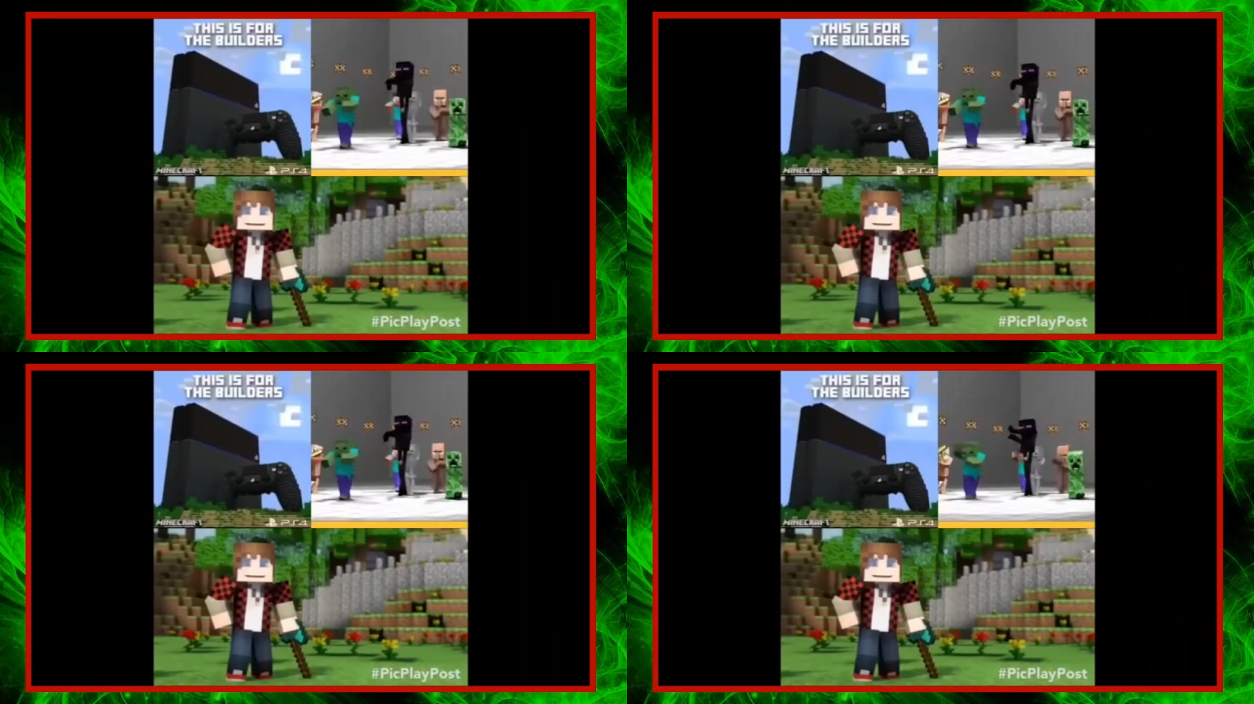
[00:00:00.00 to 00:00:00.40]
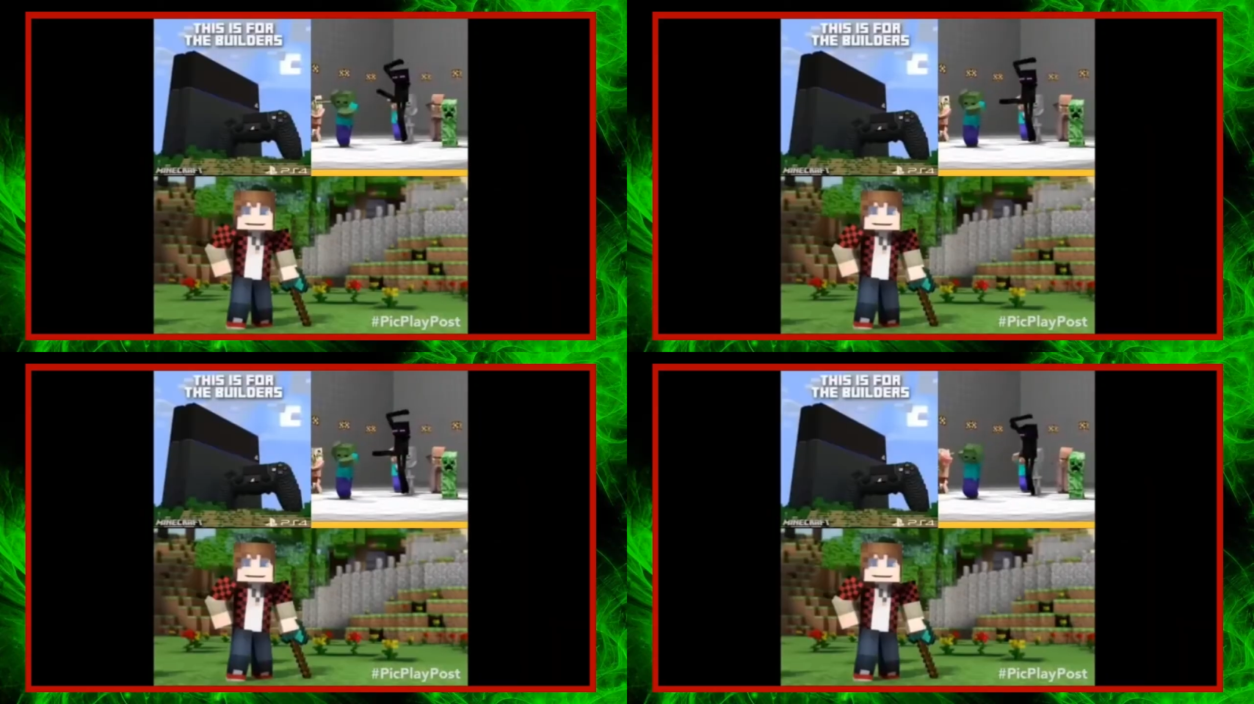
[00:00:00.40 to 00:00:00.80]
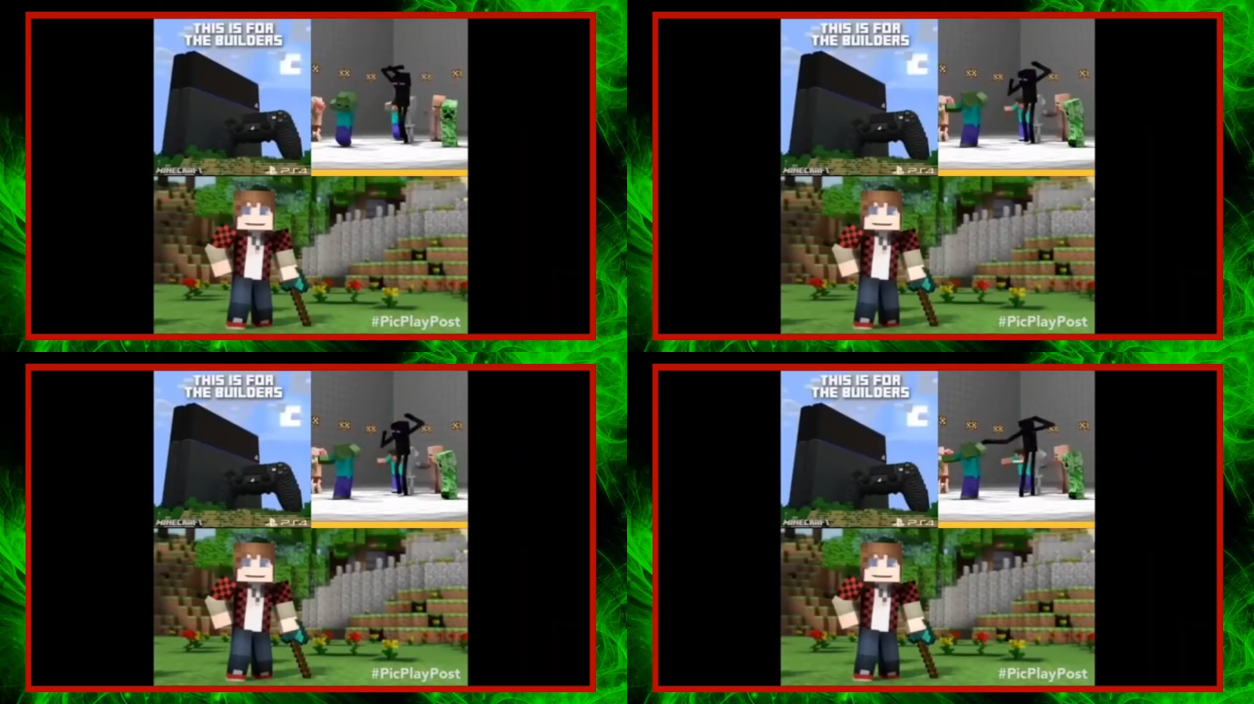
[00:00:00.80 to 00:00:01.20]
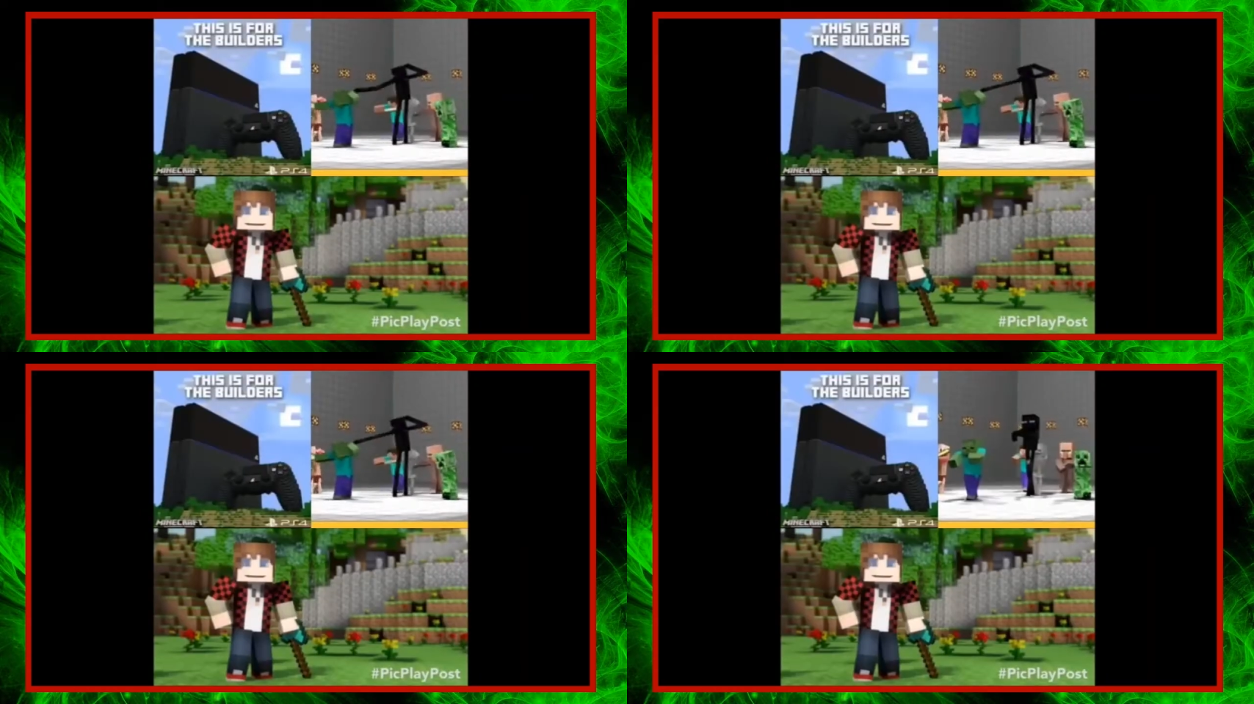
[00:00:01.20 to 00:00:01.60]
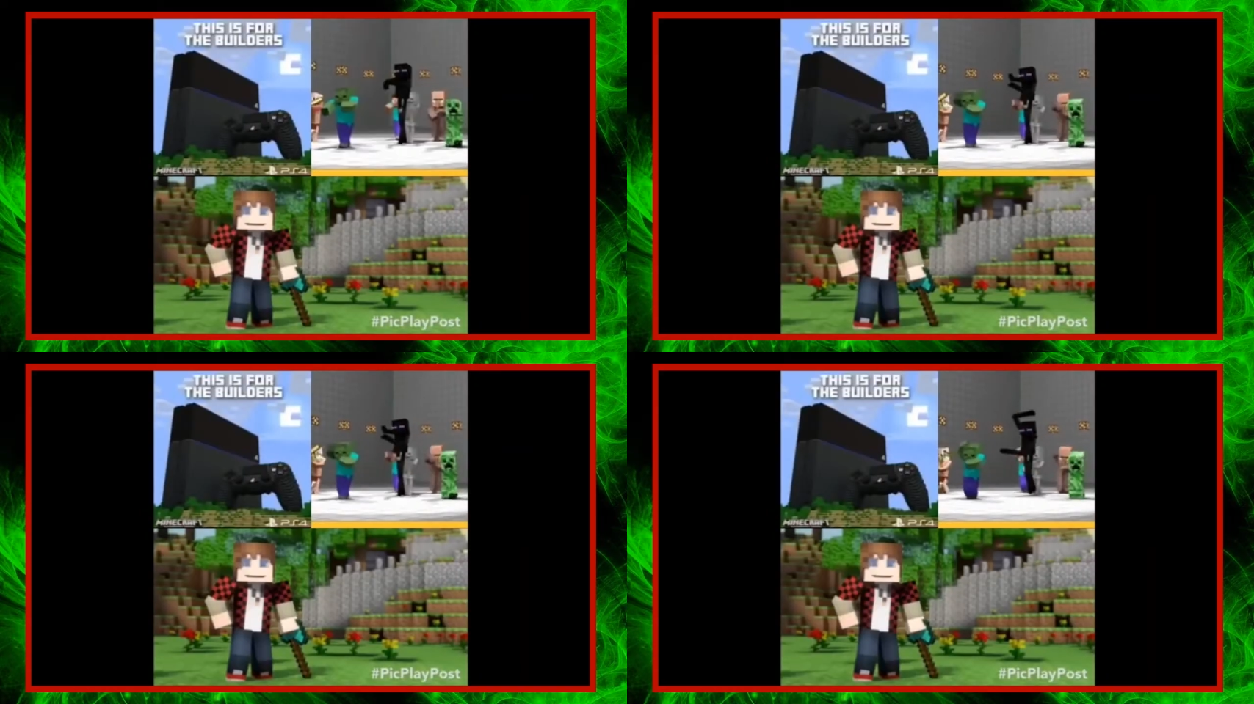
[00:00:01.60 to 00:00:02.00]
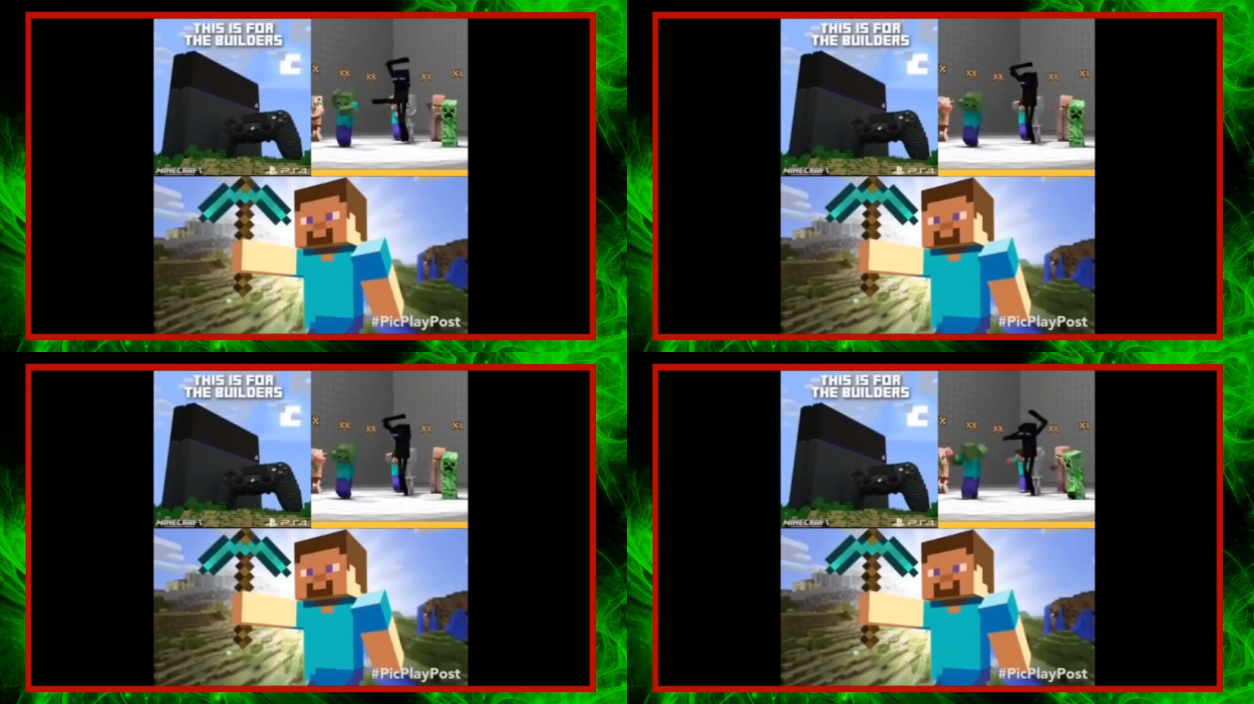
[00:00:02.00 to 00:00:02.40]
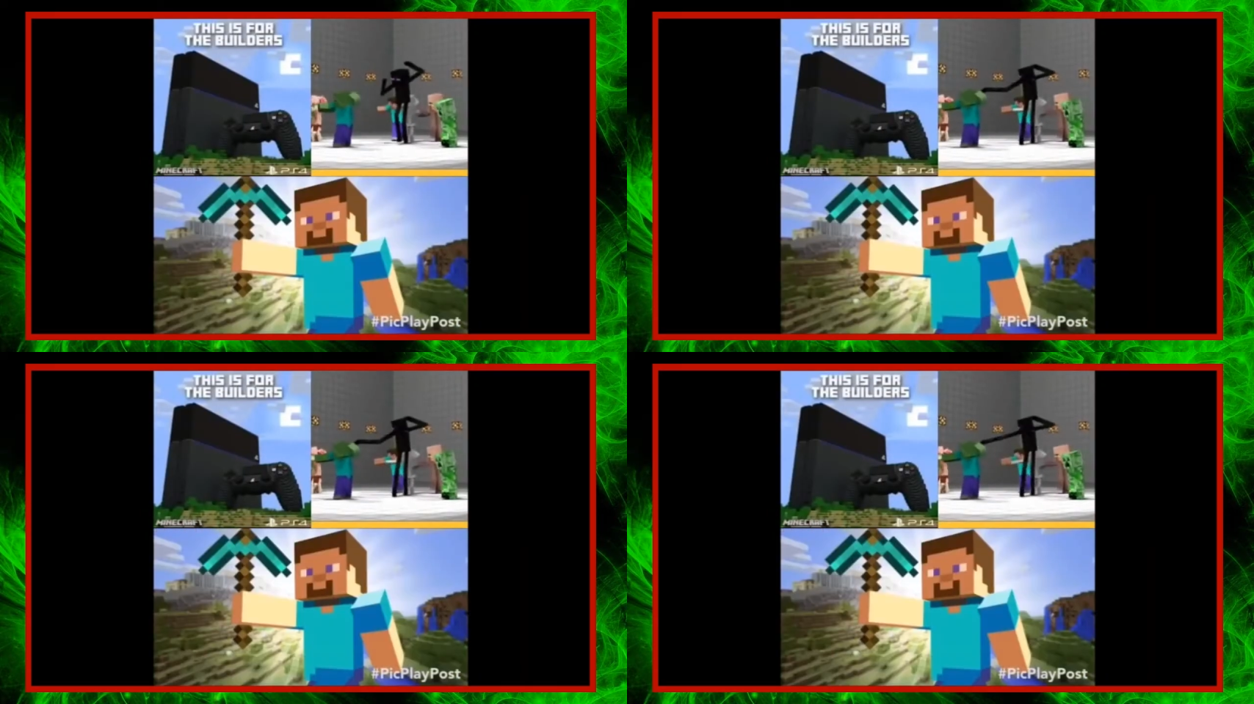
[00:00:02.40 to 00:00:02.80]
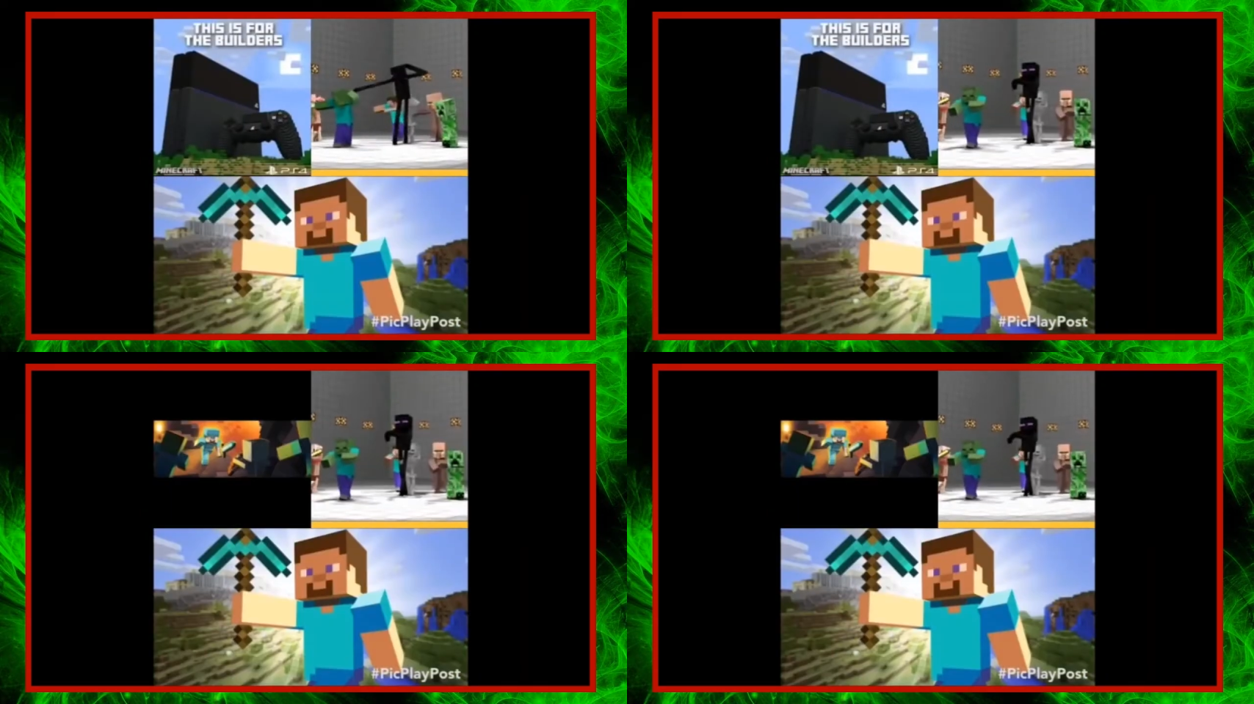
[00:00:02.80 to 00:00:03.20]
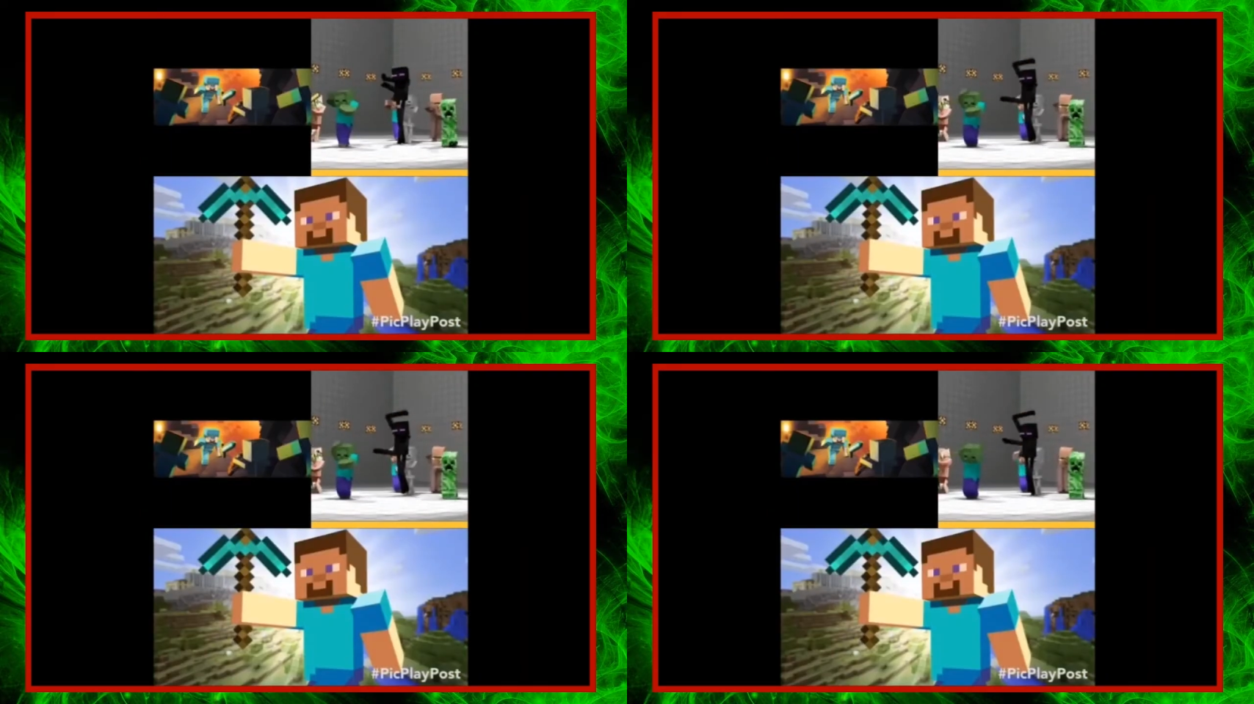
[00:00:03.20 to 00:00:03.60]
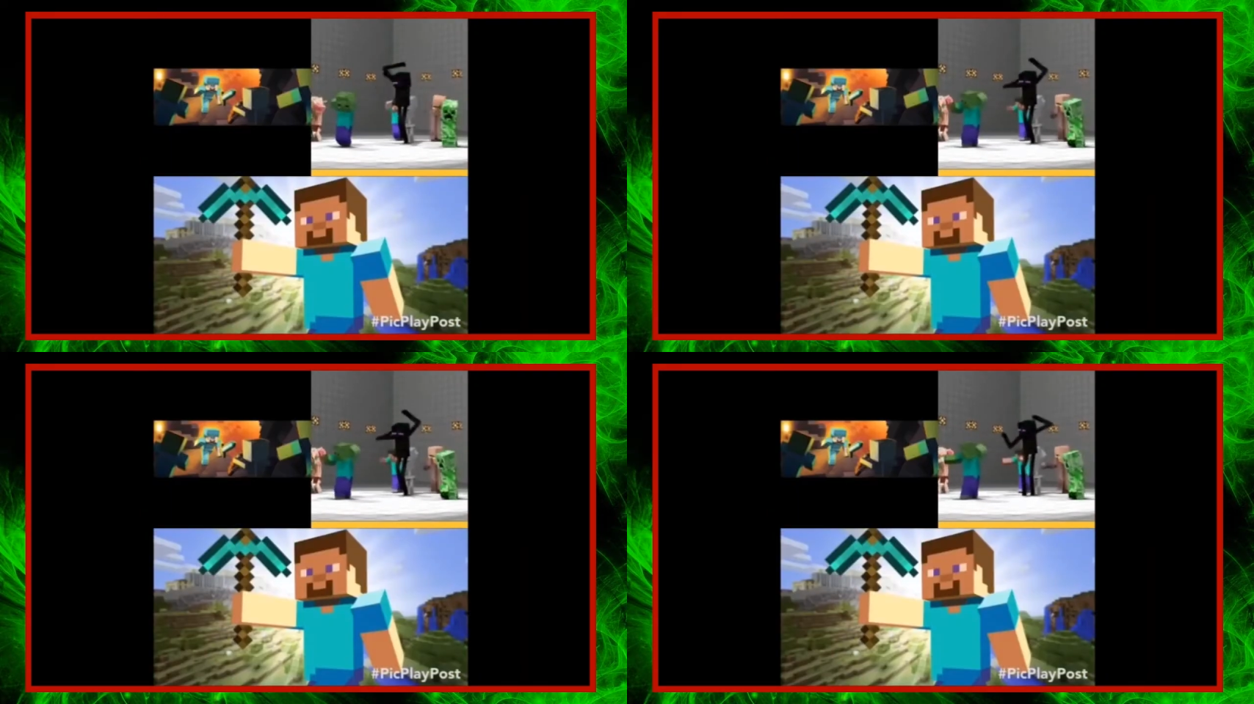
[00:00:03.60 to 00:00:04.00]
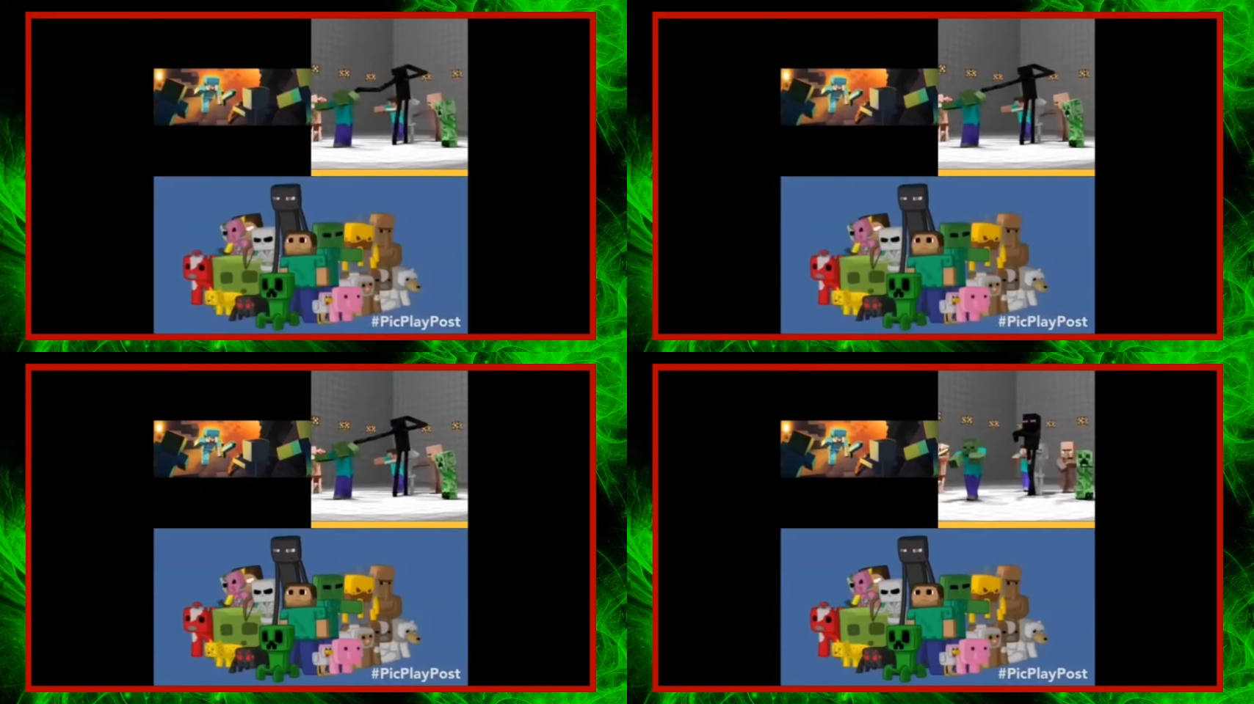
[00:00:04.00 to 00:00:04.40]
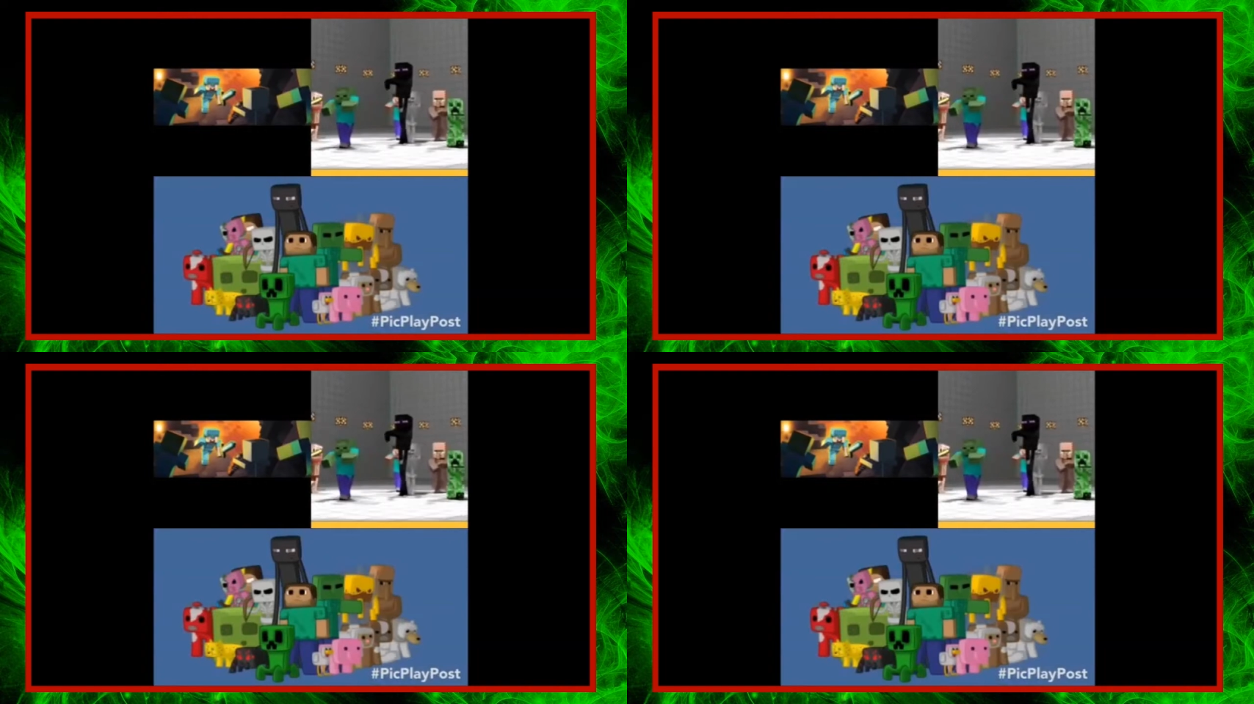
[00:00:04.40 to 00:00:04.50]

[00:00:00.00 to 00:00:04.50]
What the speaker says: Nobody's mouth can be seen.